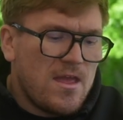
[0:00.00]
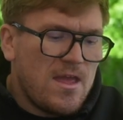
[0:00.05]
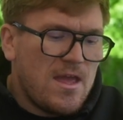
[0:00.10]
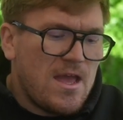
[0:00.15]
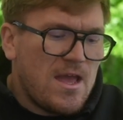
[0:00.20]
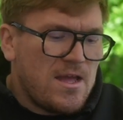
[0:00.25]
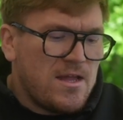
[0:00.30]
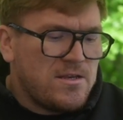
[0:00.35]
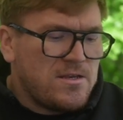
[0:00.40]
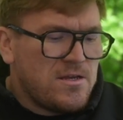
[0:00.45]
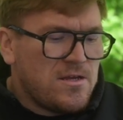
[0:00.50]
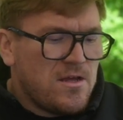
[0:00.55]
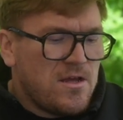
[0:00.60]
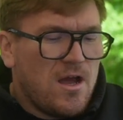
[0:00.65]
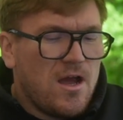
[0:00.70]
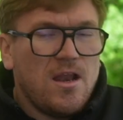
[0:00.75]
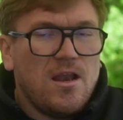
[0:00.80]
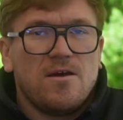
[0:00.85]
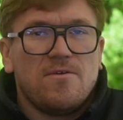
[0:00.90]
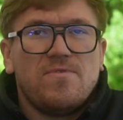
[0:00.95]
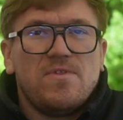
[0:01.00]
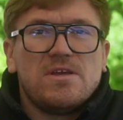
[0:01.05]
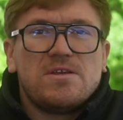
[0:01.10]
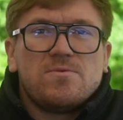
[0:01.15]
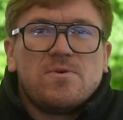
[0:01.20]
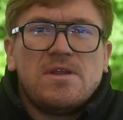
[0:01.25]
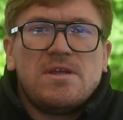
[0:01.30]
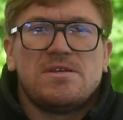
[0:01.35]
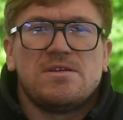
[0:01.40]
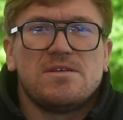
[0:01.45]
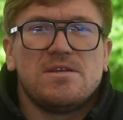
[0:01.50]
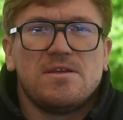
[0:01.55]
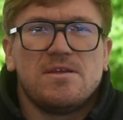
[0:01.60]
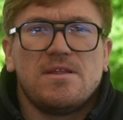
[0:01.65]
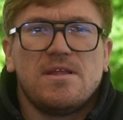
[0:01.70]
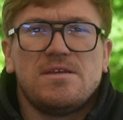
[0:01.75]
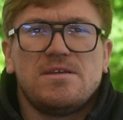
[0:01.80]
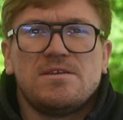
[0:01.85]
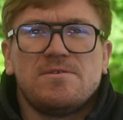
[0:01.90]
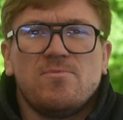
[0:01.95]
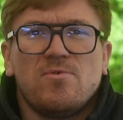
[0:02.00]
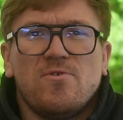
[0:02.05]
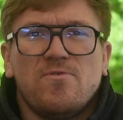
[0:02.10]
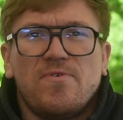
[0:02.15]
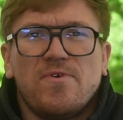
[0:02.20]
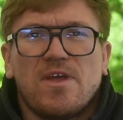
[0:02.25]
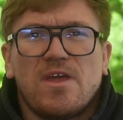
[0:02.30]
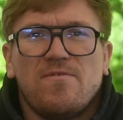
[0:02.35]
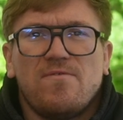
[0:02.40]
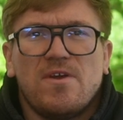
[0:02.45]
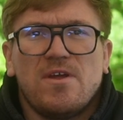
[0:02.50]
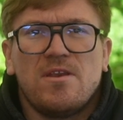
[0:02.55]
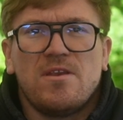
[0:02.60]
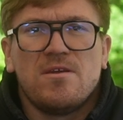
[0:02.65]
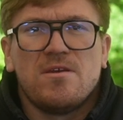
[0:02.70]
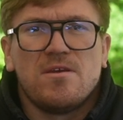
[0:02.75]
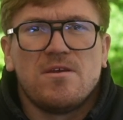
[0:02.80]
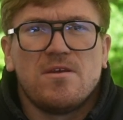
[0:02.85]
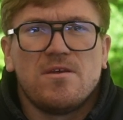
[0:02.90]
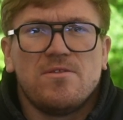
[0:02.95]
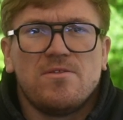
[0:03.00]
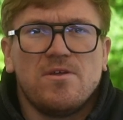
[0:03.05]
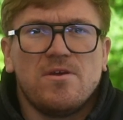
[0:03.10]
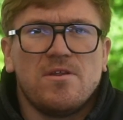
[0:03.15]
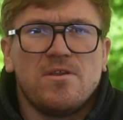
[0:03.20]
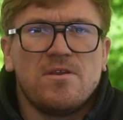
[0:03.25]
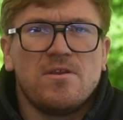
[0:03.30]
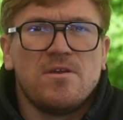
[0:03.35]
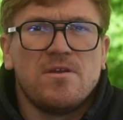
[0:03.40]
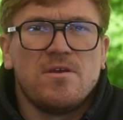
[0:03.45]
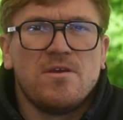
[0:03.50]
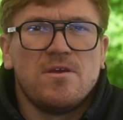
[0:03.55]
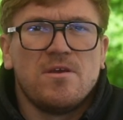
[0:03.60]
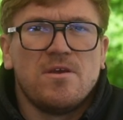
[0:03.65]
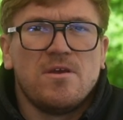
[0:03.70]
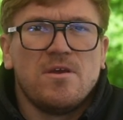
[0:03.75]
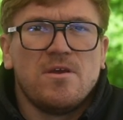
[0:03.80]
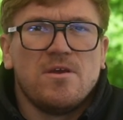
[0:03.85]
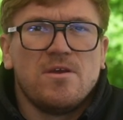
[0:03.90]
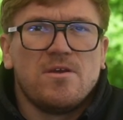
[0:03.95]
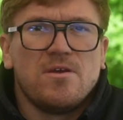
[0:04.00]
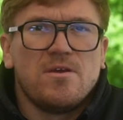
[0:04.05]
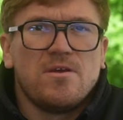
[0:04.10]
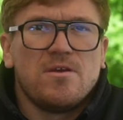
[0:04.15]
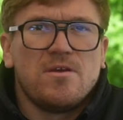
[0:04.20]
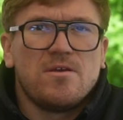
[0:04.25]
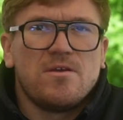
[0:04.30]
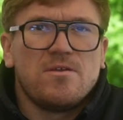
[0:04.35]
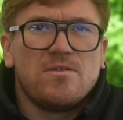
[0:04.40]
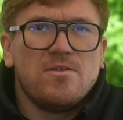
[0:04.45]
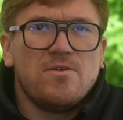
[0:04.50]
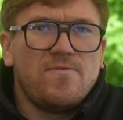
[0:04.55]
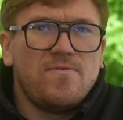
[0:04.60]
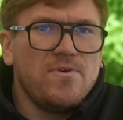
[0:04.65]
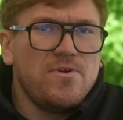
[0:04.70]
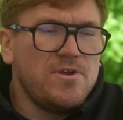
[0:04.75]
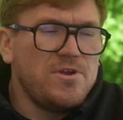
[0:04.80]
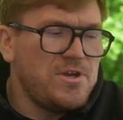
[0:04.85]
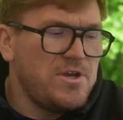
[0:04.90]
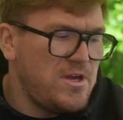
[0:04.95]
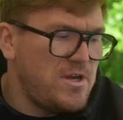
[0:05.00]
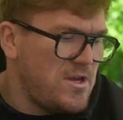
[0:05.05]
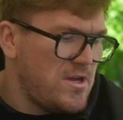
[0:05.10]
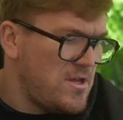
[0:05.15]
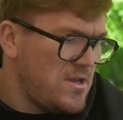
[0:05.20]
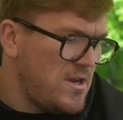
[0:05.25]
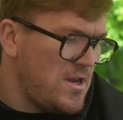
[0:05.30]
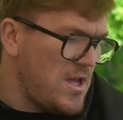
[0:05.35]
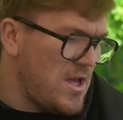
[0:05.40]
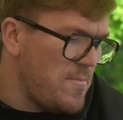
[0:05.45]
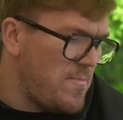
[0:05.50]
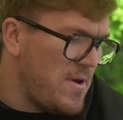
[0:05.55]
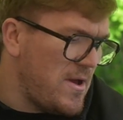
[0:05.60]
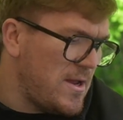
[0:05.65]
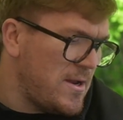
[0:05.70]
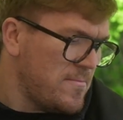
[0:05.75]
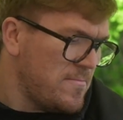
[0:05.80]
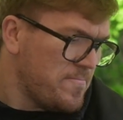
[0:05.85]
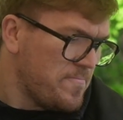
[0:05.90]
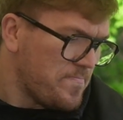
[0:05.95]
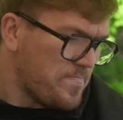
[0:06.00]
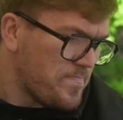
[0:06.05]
and I love this one. This is more forgiving than the Fuji Neopan.